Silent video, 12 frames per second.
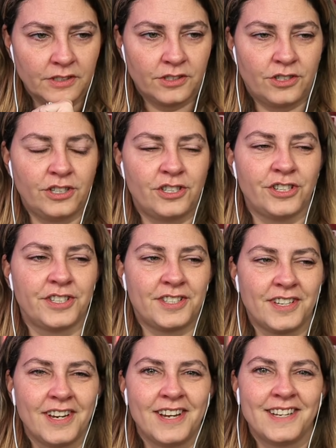She just...
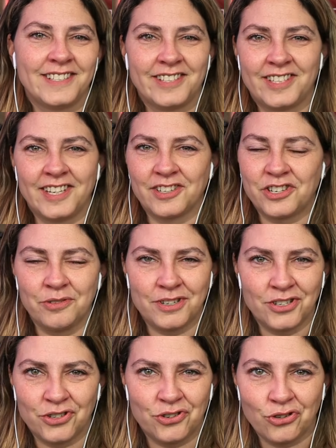Is this how she would
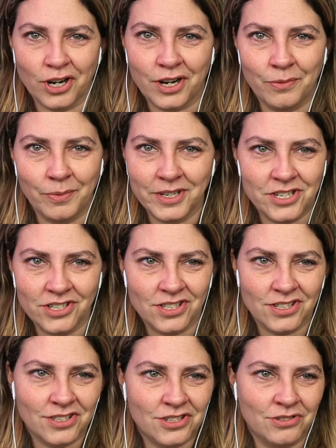just trick
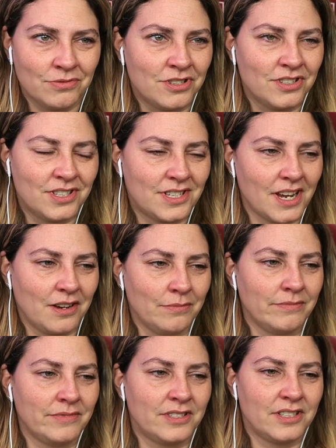witches? She would just take
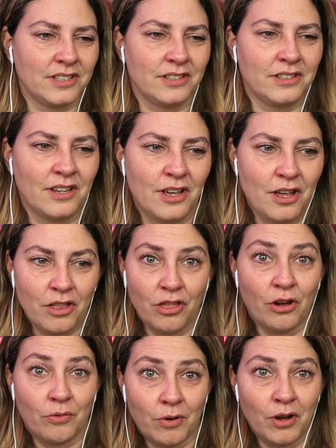them to
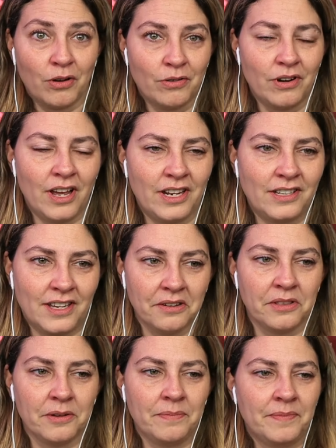the road and
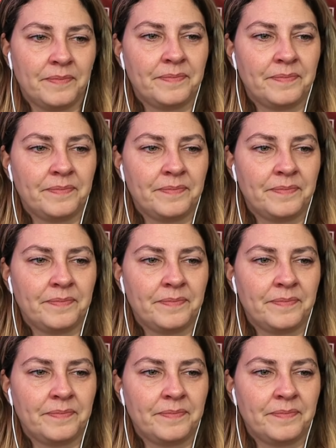kill them?